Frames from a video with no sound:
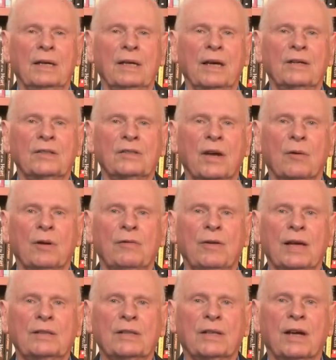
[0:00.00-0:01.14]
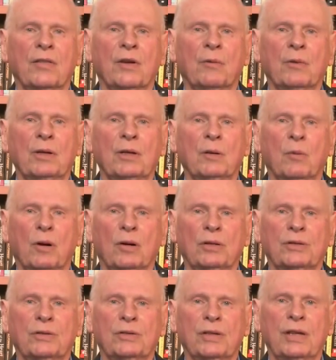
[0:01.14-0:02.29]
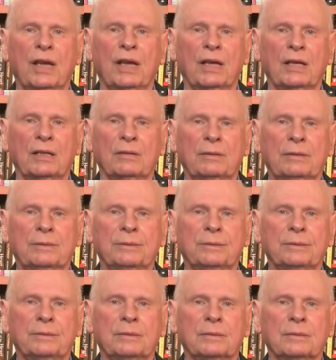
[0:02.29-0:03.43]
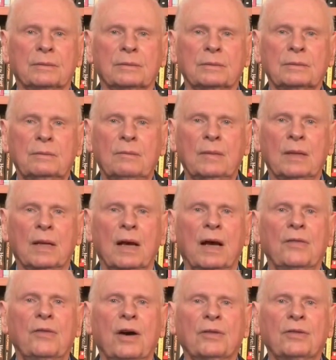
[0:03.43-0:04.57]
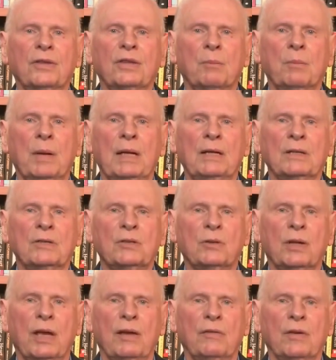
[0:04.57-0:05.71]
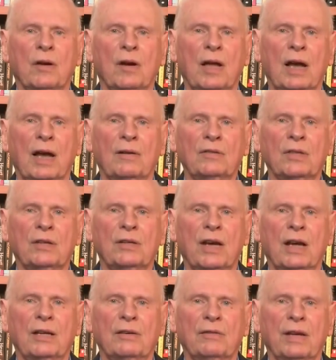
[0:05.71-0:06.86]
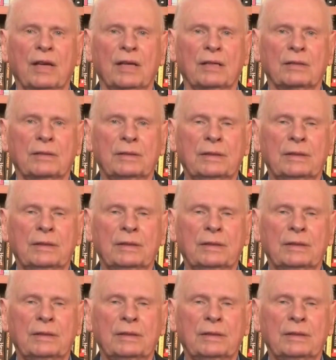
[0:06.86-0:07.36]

Yet as I reflected on the real world of today, I thought that the millions who gave their lives had died in vain.